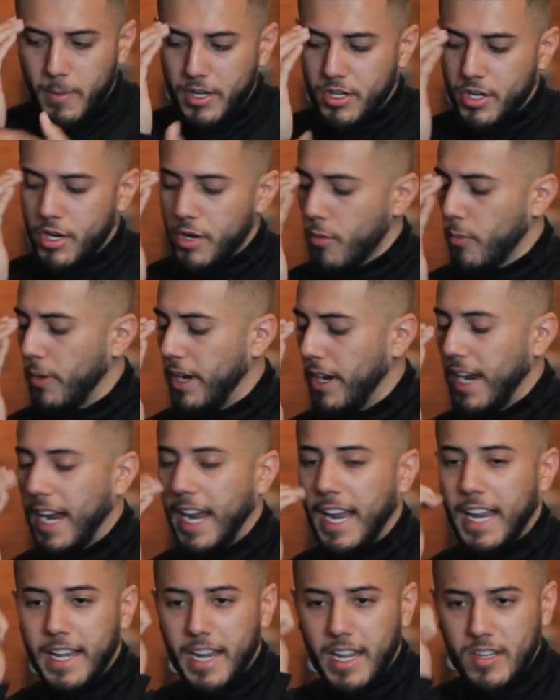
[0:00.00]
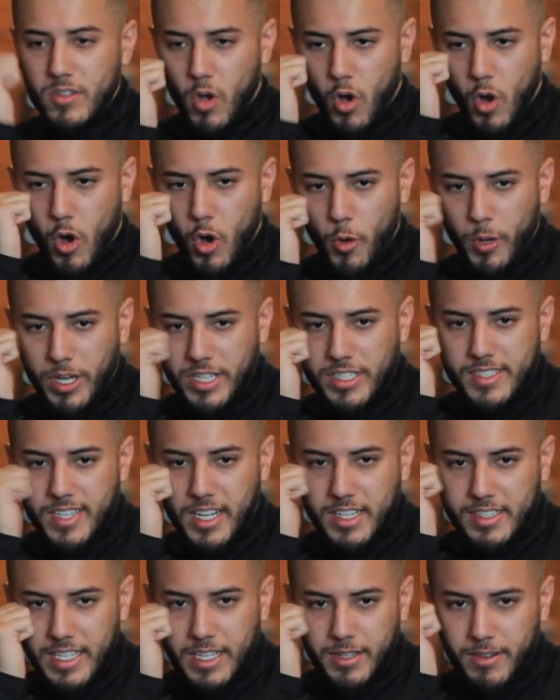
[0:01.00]
Make sure your rear hand is always
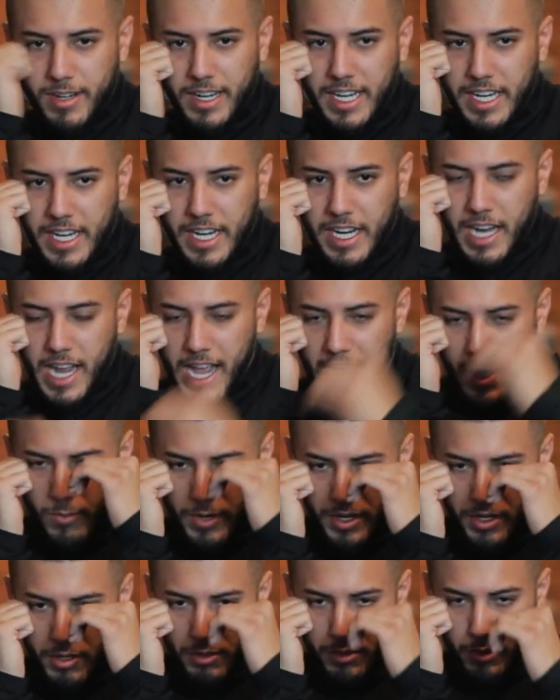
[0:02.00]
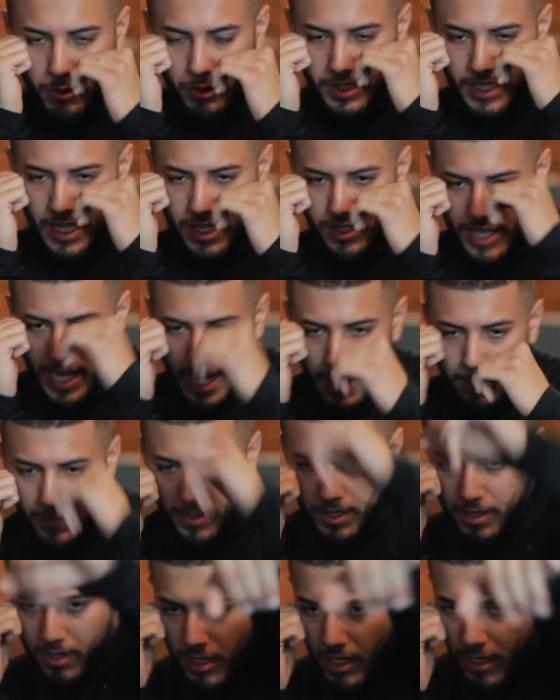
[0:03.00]
tucked in right here when you're throwing that
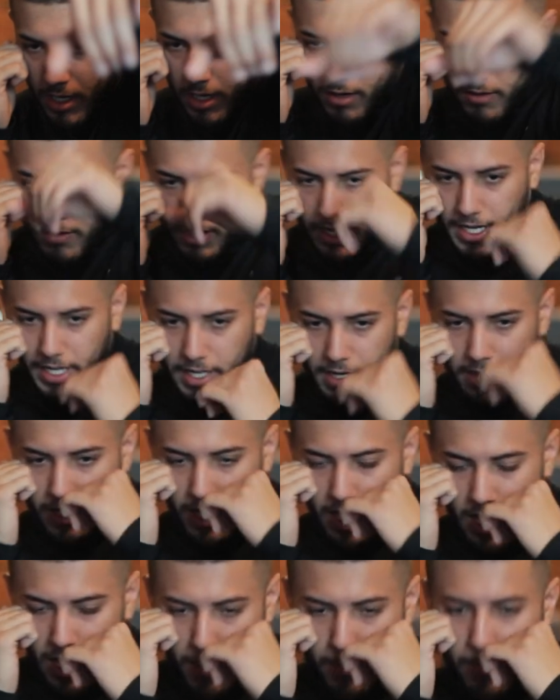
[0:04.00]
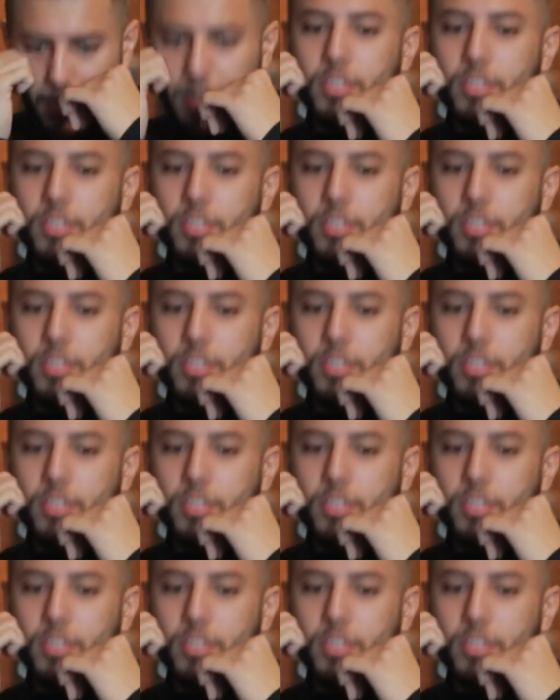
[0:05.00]
jab, right?